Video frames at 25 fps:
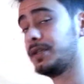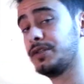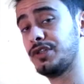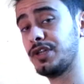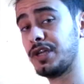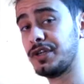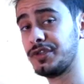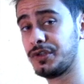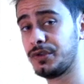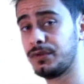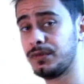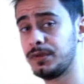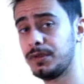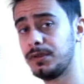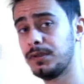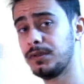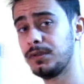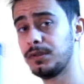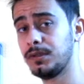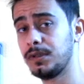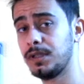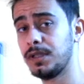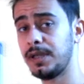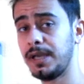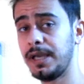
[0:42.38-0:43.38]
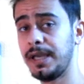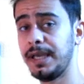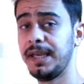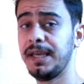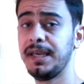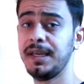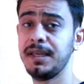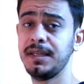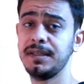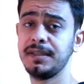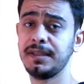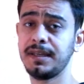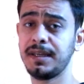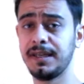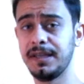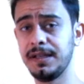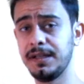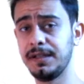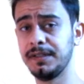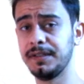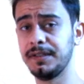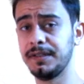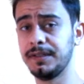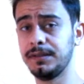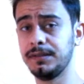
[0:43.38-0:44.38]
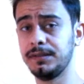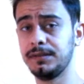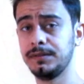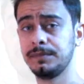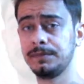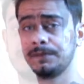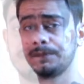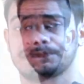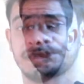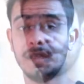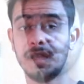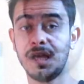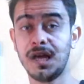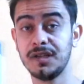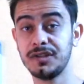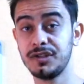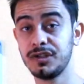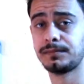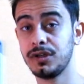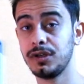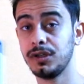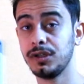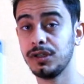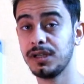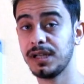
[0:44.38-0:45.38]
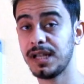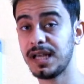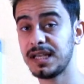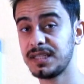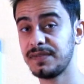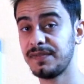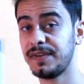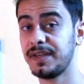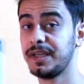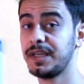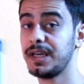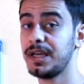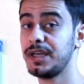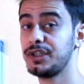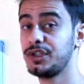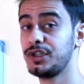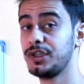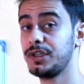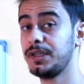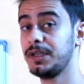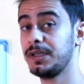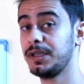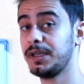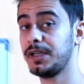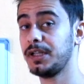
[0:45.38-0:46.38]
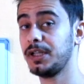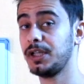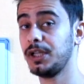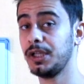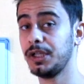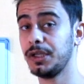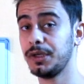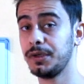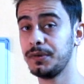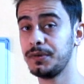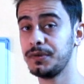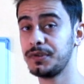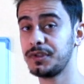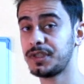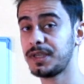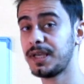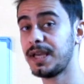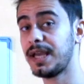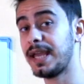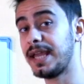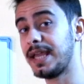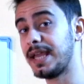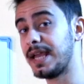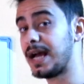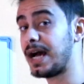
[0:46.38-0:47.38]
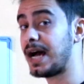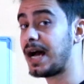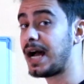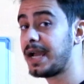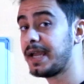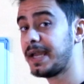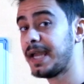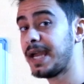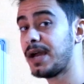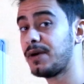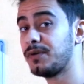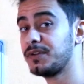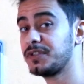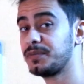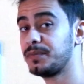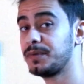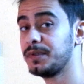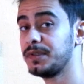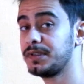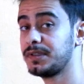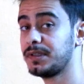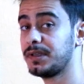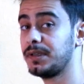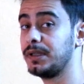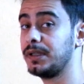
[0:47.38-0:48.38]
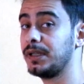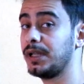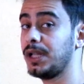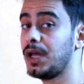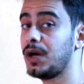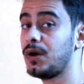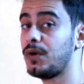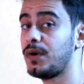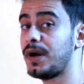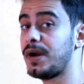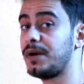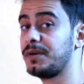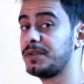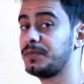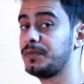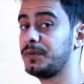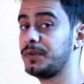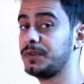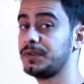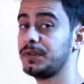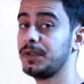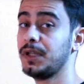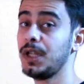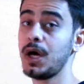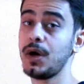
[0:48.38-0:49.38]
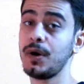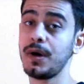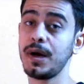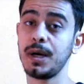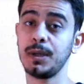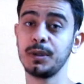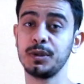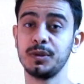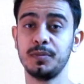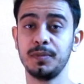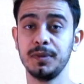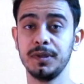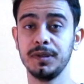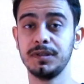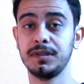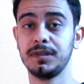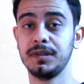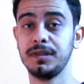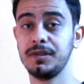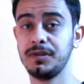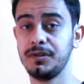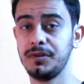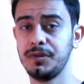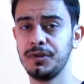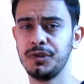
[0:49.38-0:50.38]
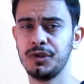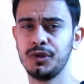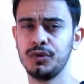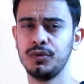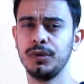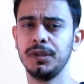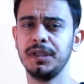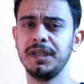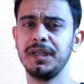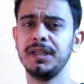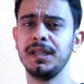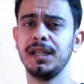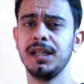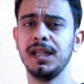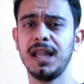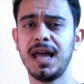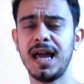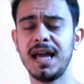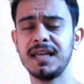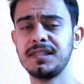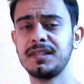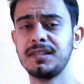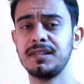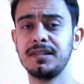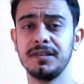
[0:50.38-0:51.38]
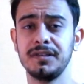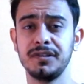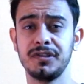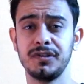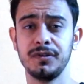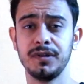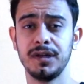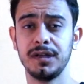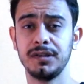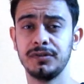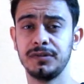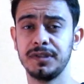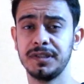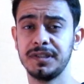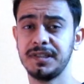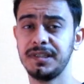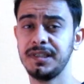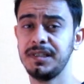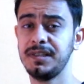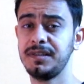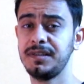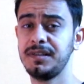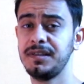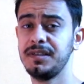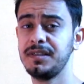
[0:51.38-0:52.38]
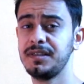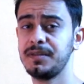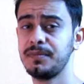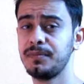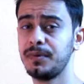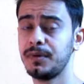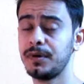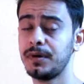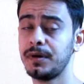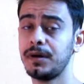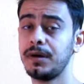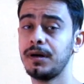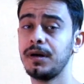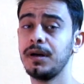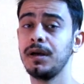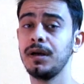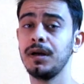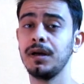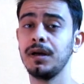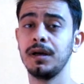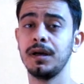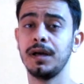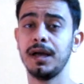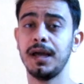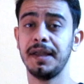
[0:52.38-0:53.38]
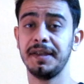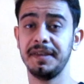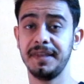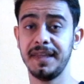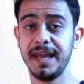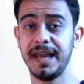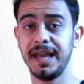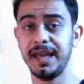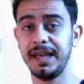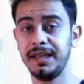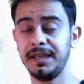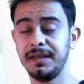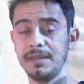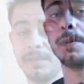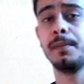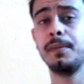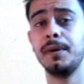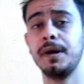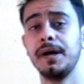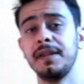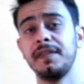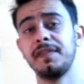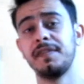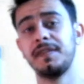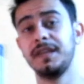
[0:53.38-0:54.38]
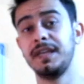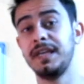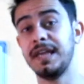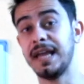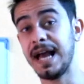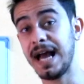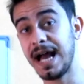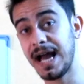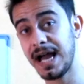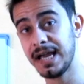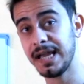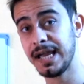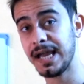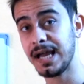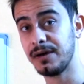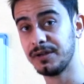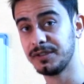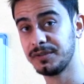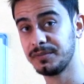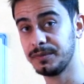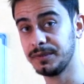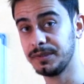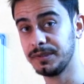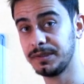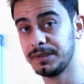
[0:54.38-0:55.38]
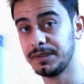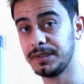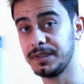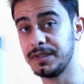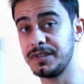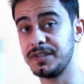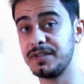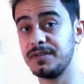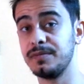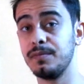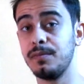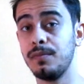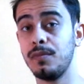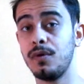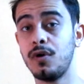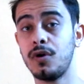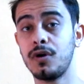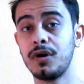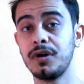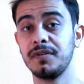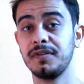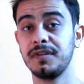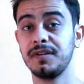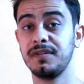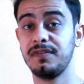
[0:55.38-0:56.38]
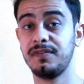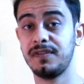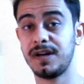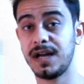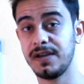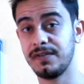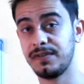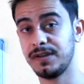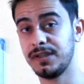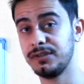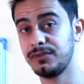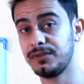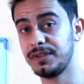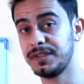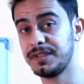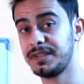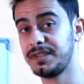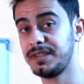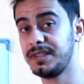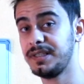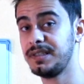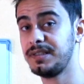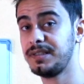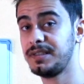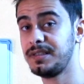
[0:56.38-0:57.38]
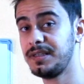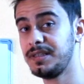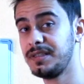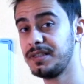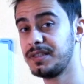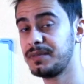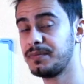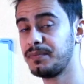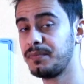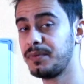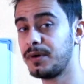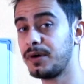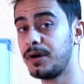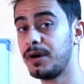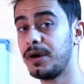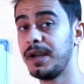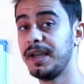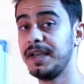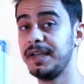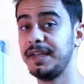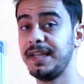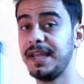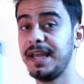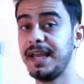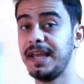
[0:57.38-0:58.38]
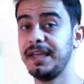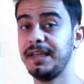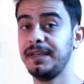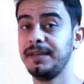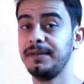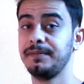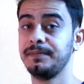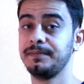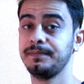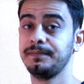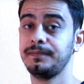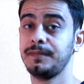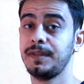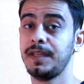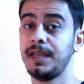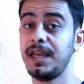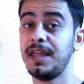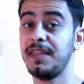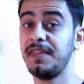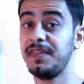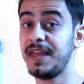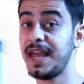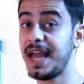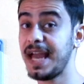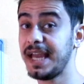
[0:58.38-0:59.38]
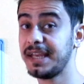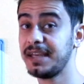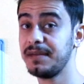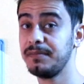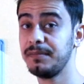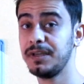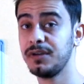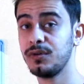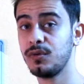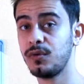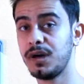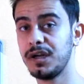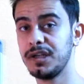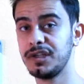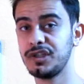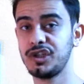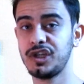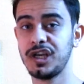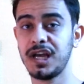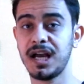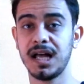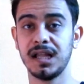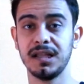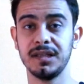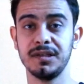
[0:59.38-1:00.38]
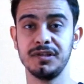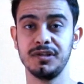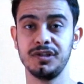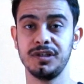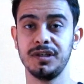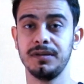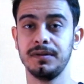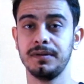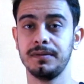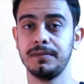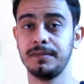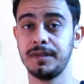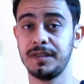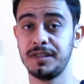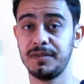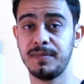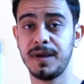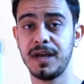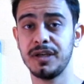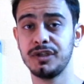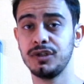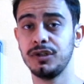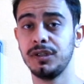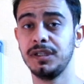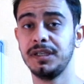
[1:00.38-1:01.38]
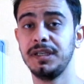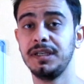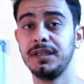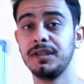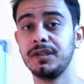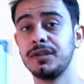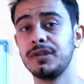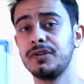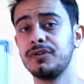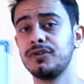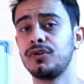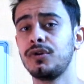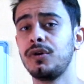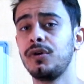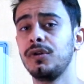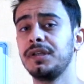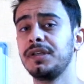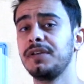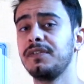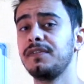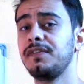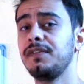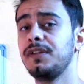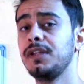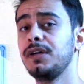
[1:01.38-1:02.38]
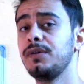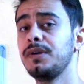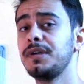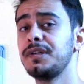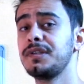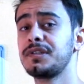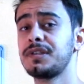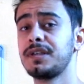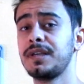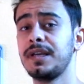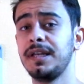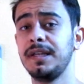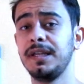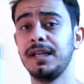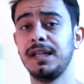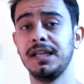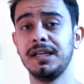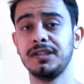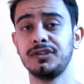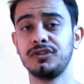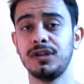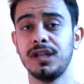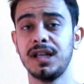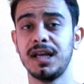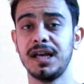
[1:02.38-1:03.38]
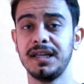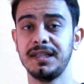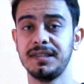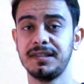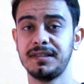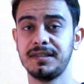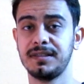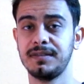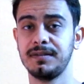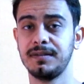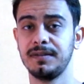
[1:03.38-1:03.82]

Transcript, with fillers: jejunal, and ileal. Physiological classification includes a high output and low output. Low output is usually less than two hundred c c per a day, but the high output is more than five hundred c c per a day. And that can be quite challenging, especially in controlling fluids and electrolytes.